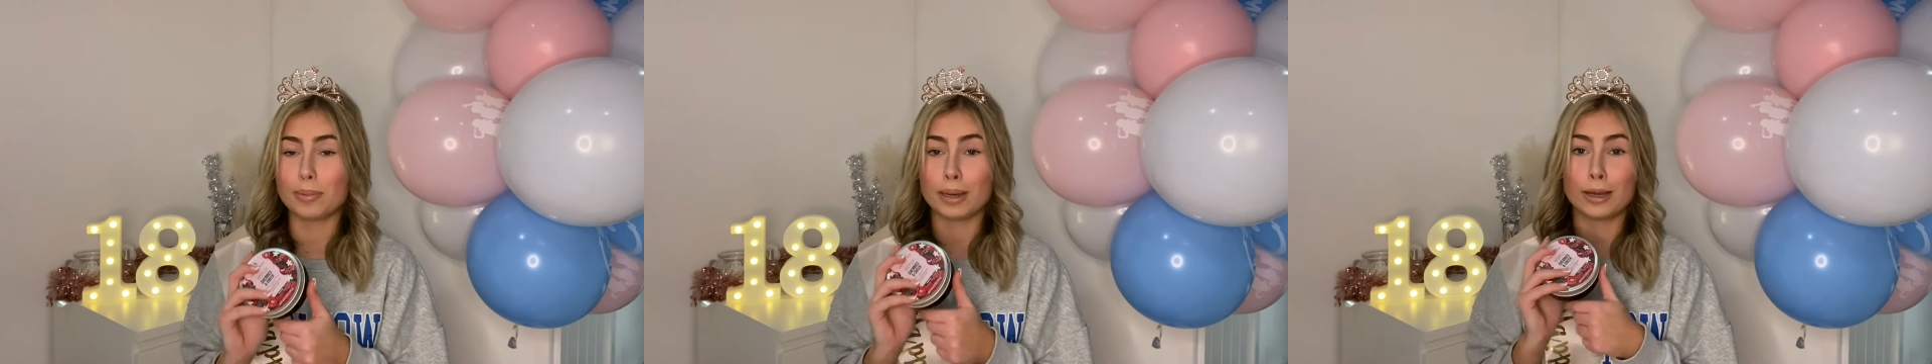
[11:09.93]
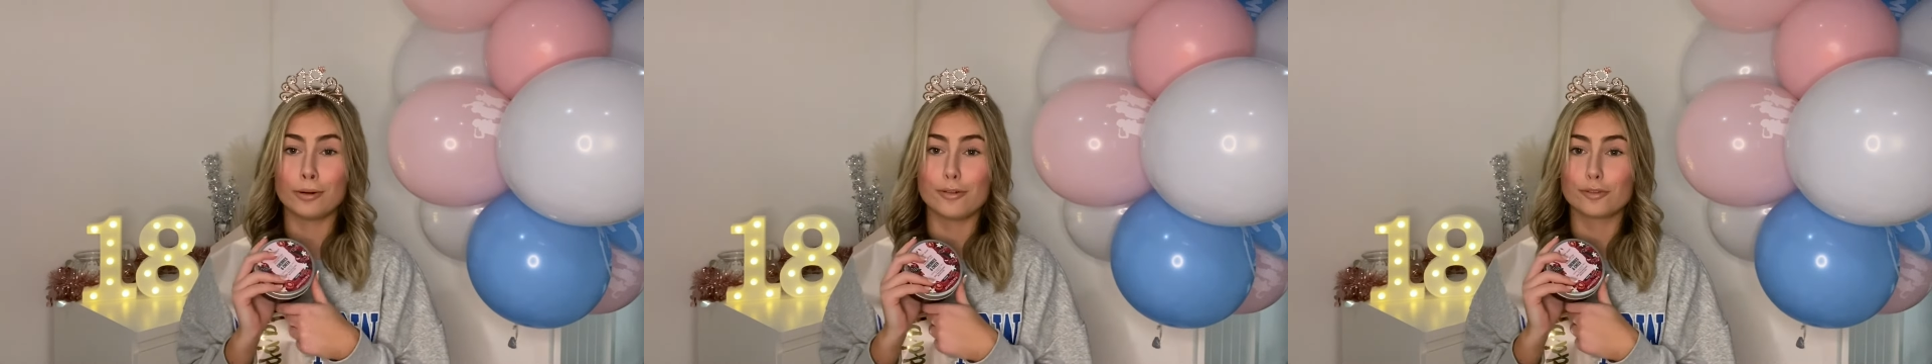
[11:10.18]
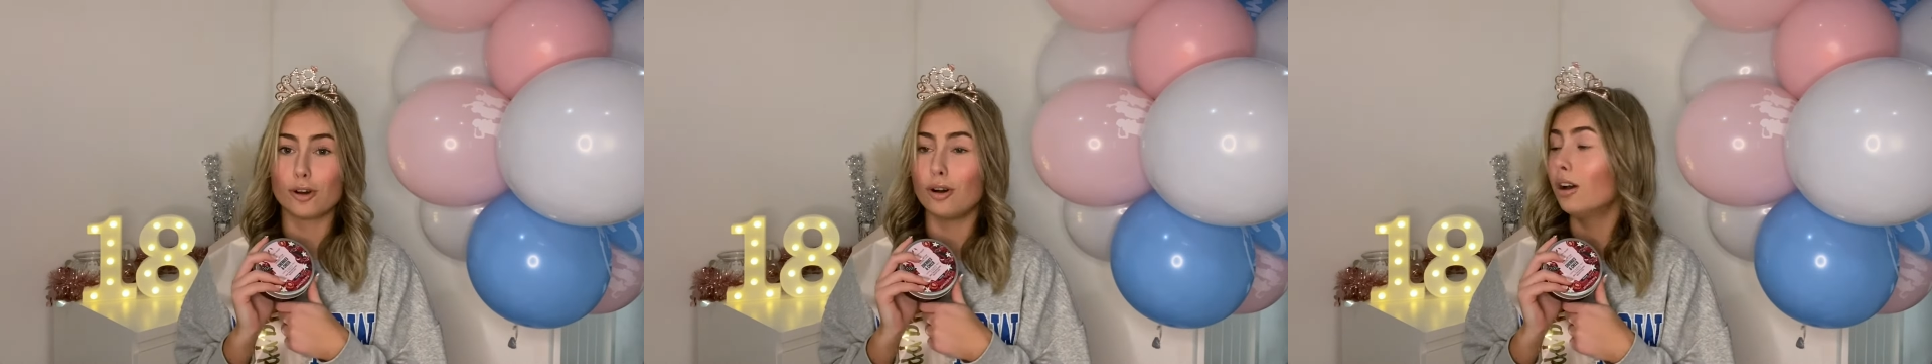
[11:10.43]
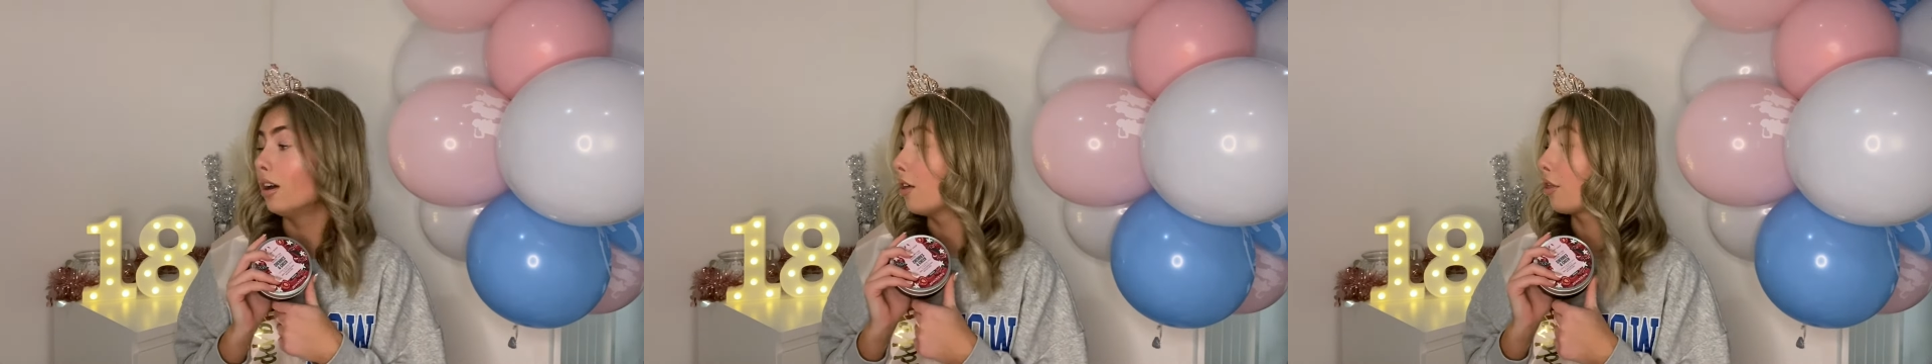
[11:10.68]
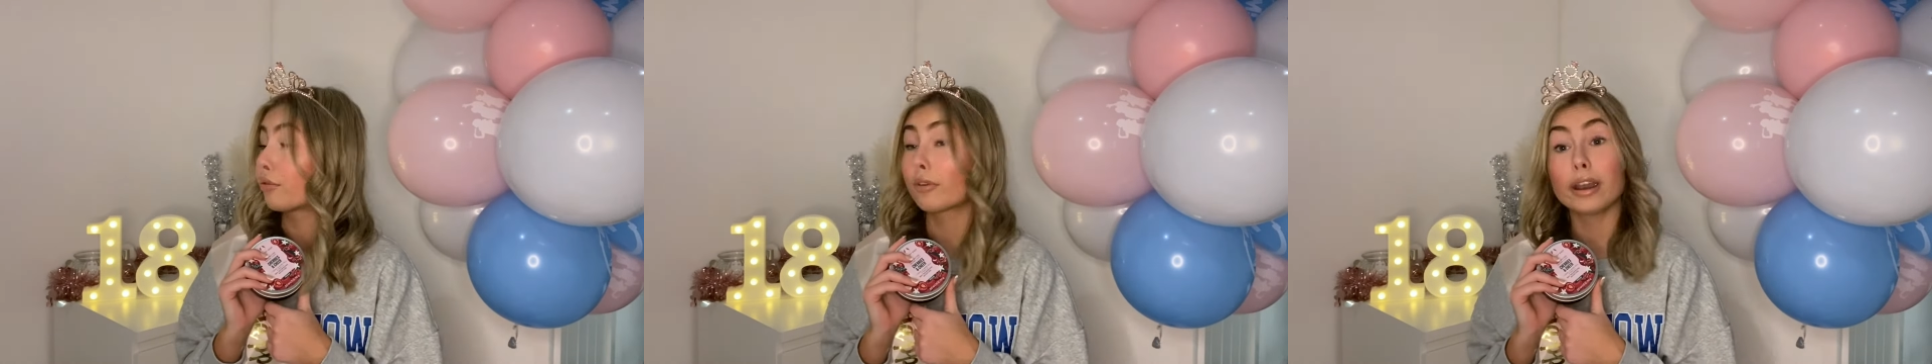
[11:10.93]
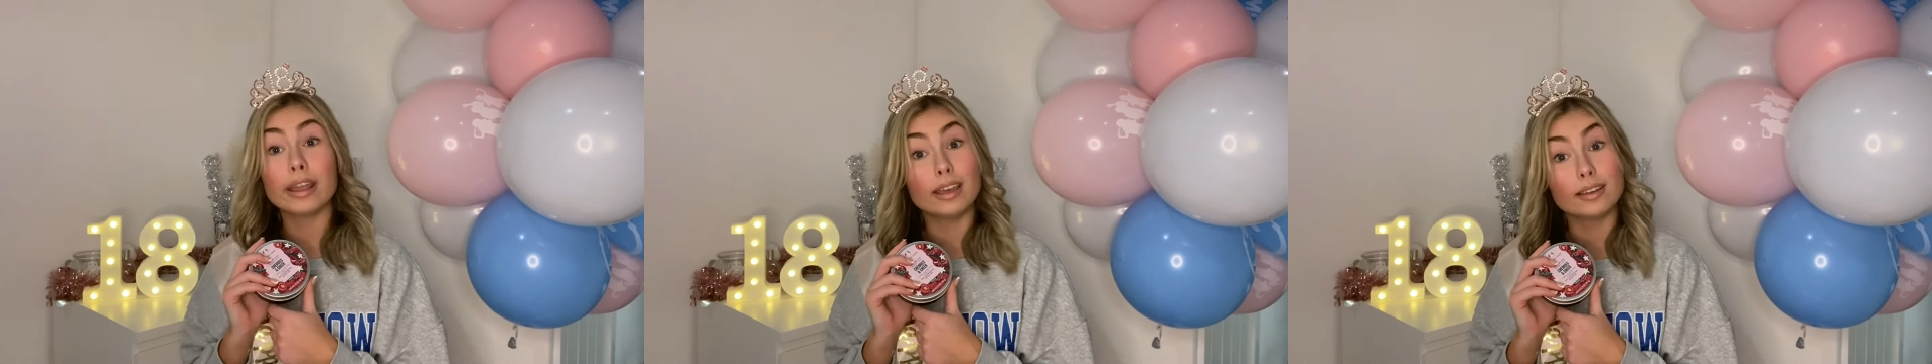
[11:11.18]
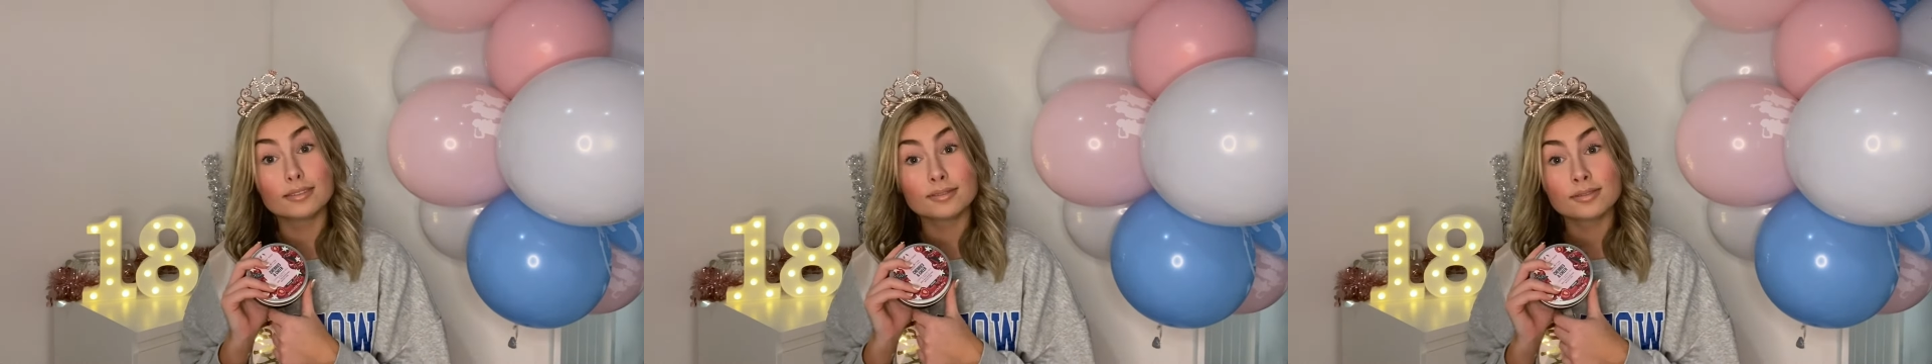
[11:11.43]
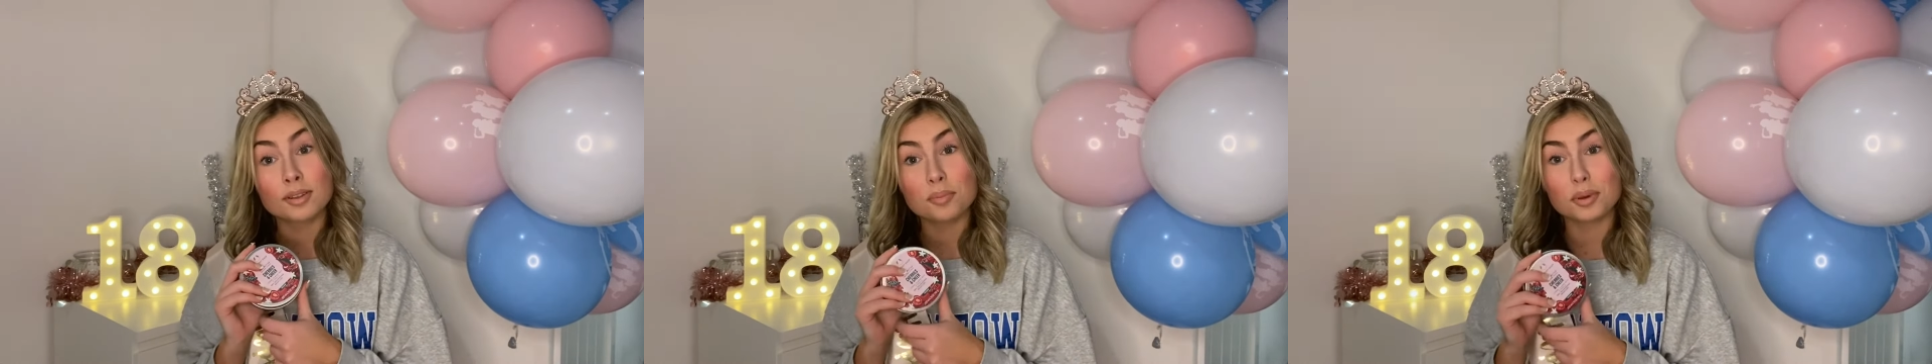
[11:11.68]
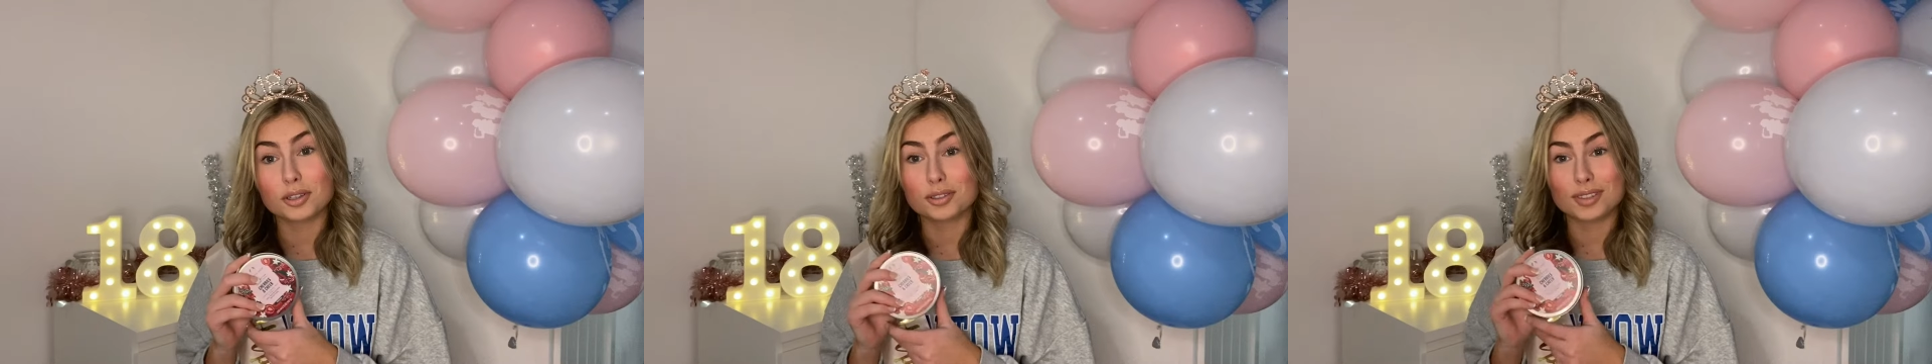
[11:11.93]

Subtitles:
But now I've got three because